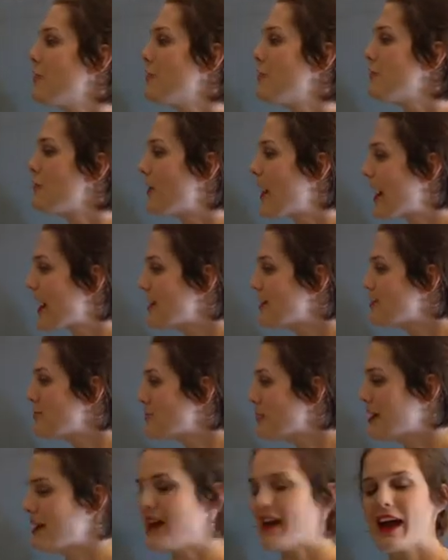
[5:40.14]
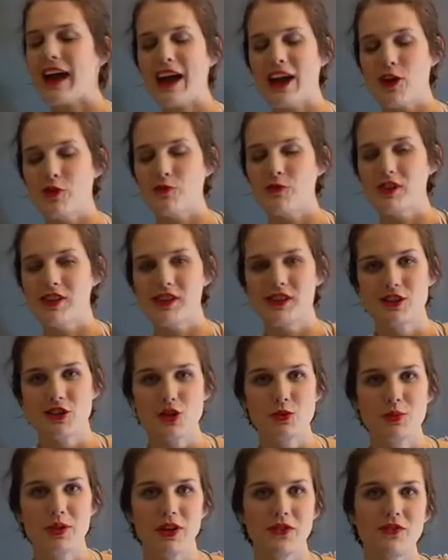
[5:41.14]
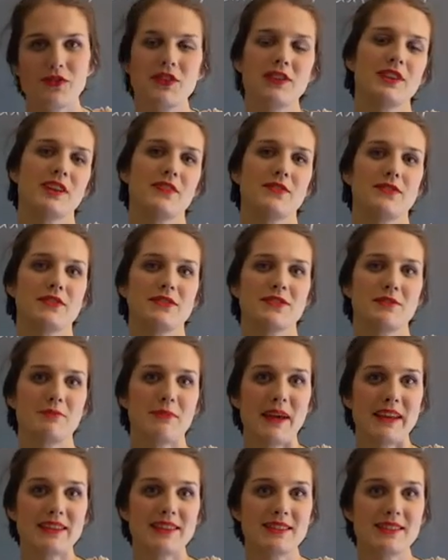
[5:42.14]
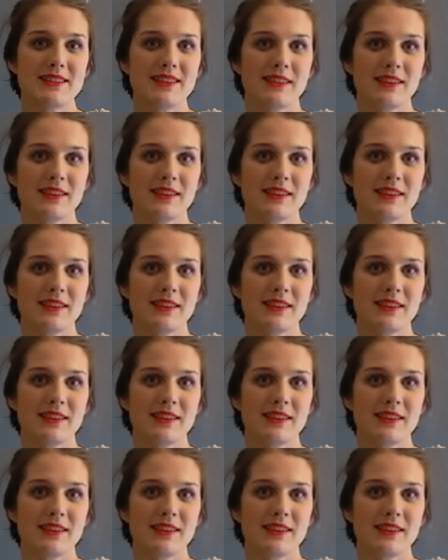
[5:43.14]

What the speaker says: find me how many cubic feet of cement